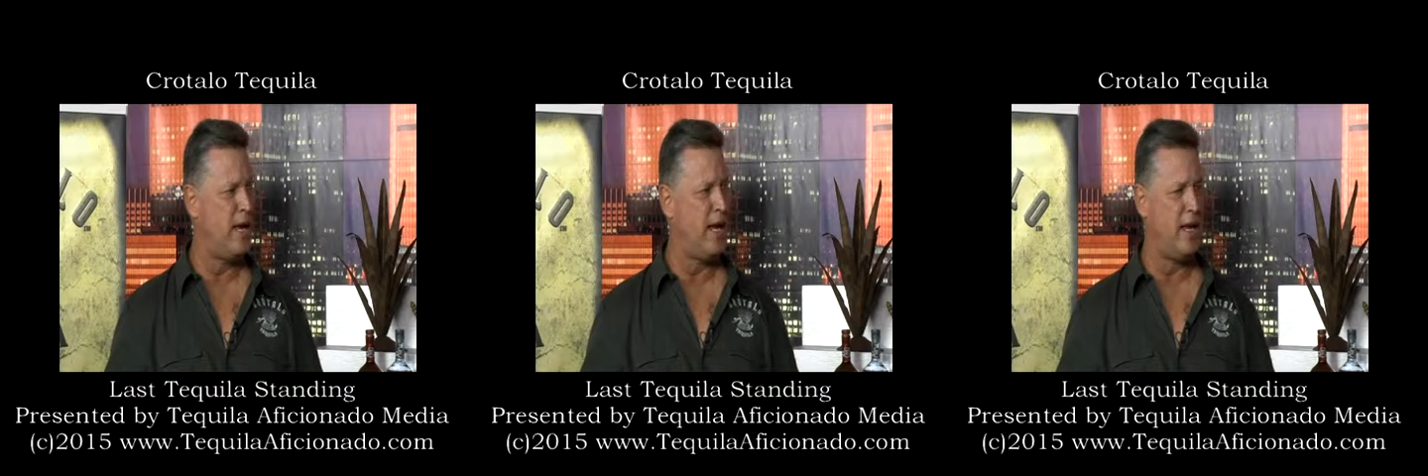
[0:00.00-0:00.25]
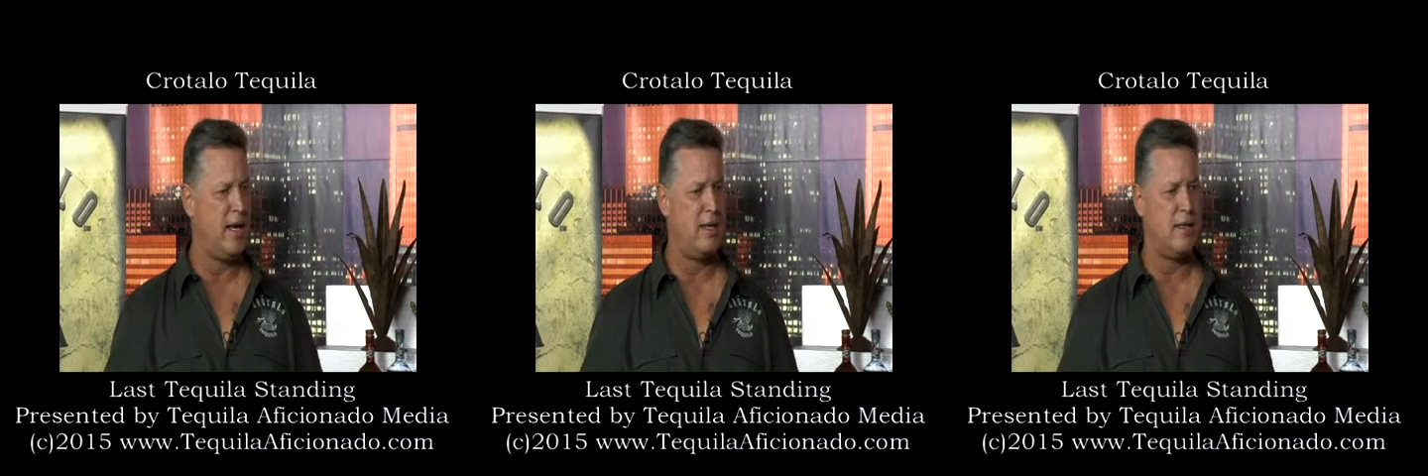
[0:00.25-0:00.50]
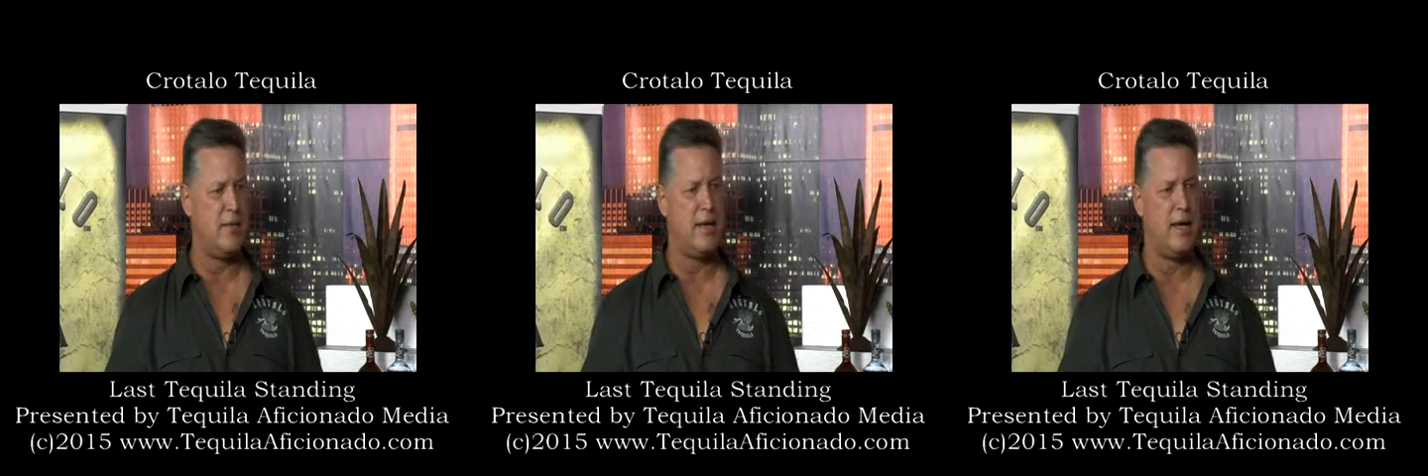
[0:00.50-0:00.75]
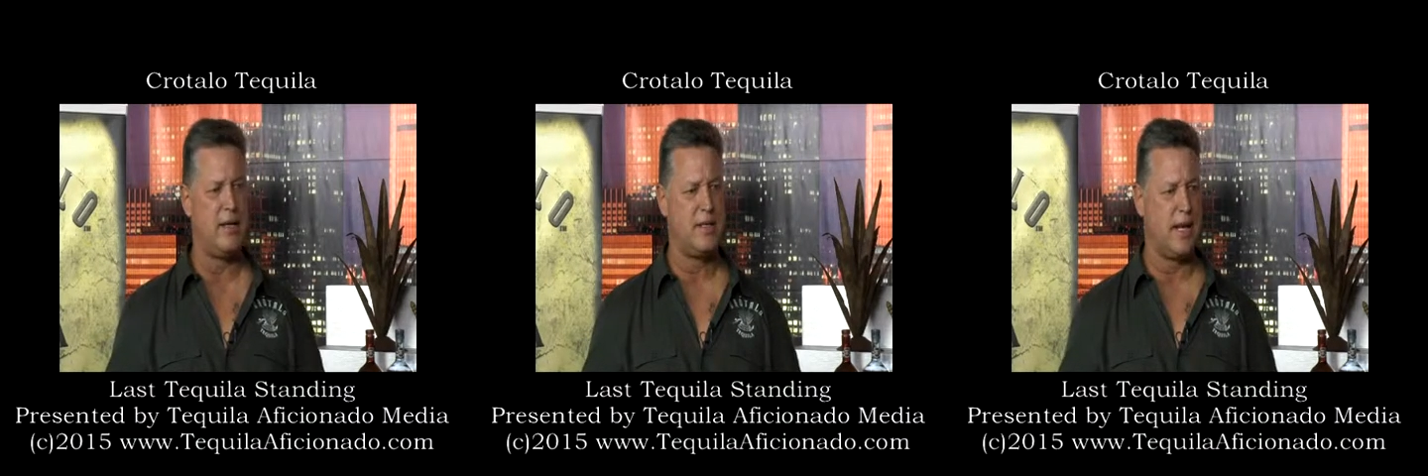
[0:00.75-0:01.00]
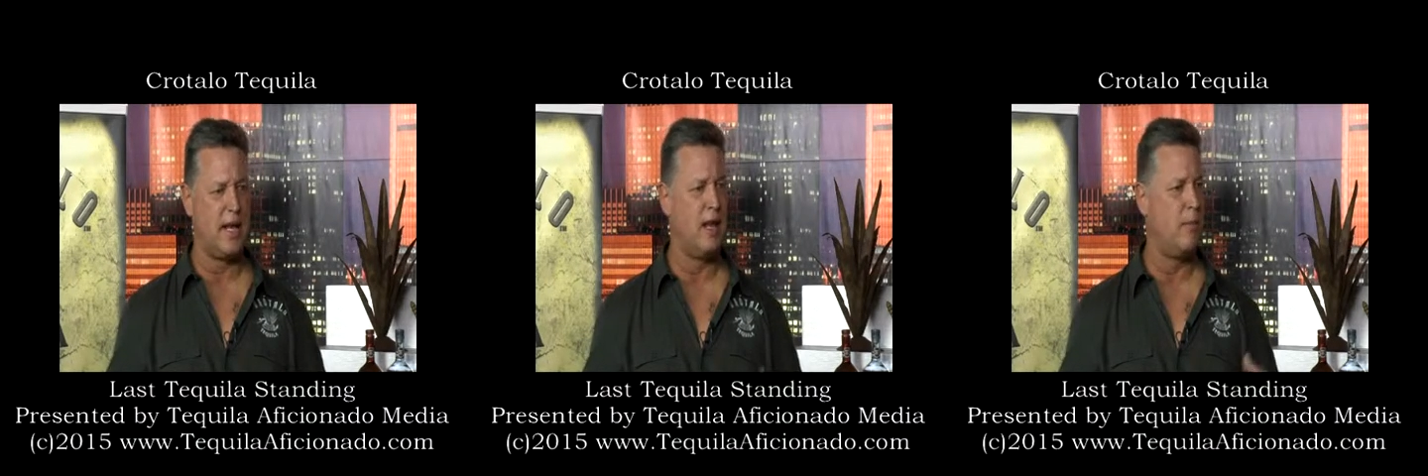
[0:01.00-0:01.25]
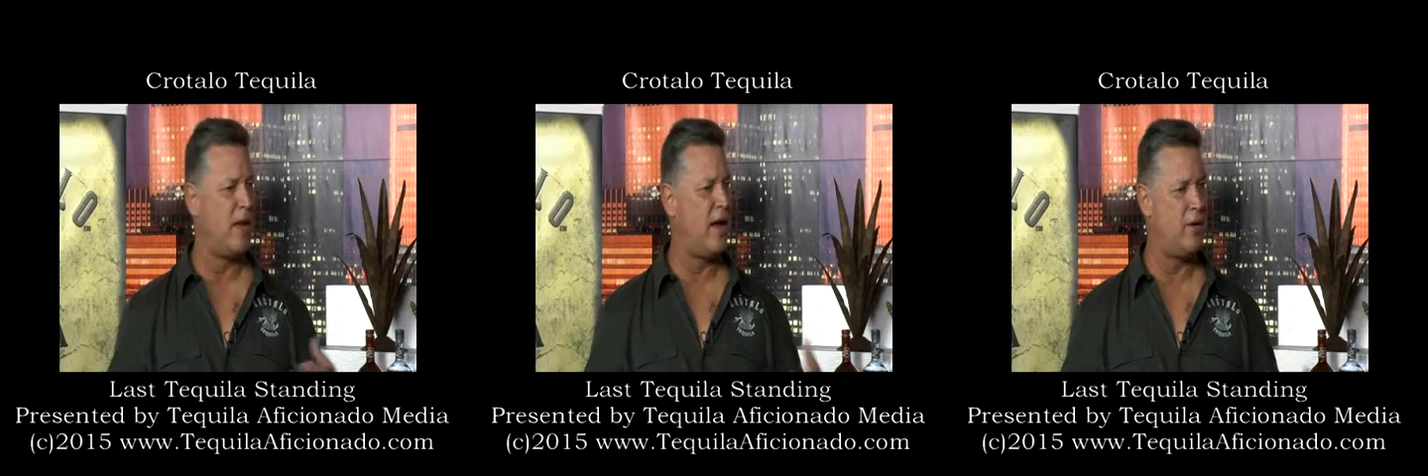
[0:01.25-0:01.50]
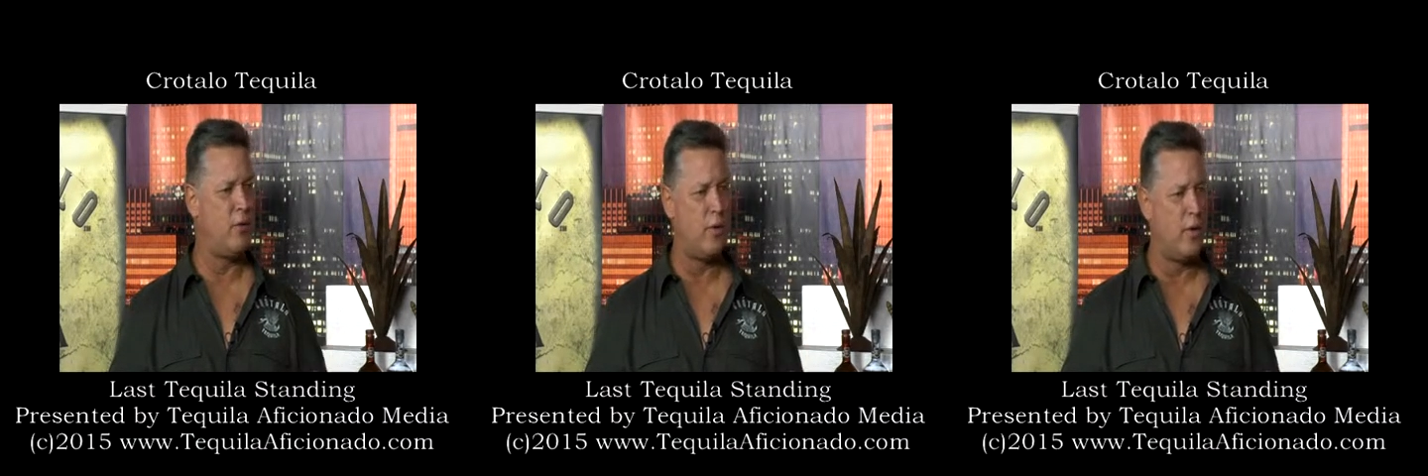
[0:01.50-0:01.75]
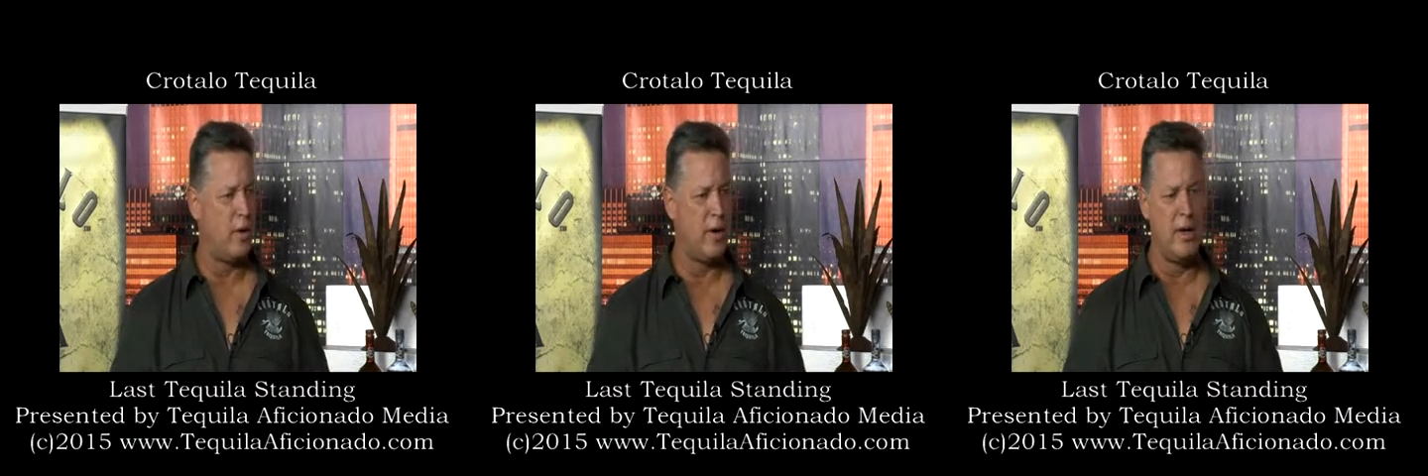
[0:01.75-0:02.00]
and Tequila
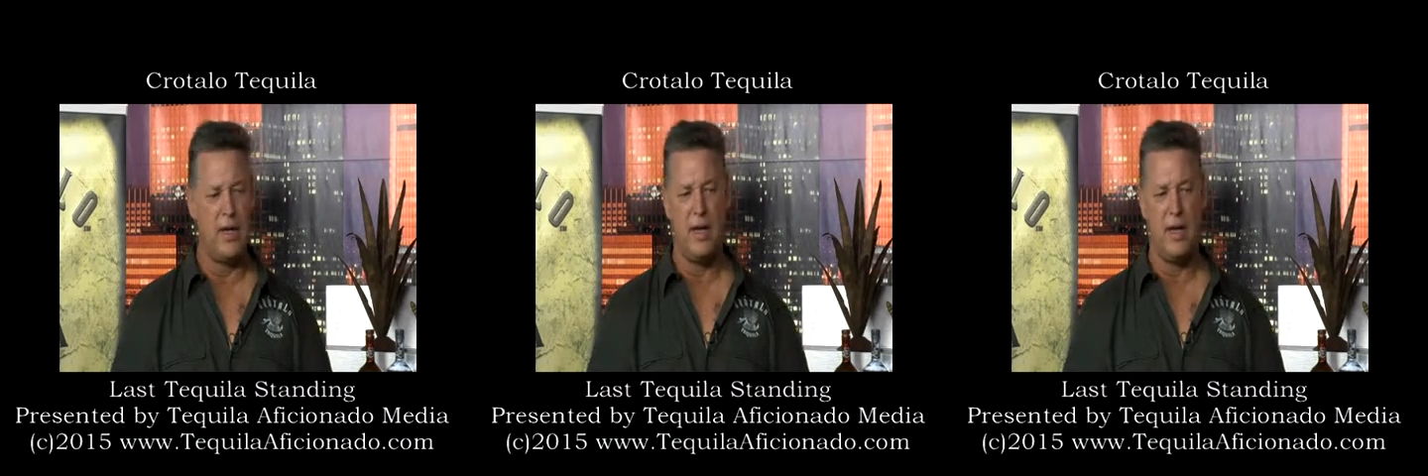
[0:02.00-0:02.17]
Embajador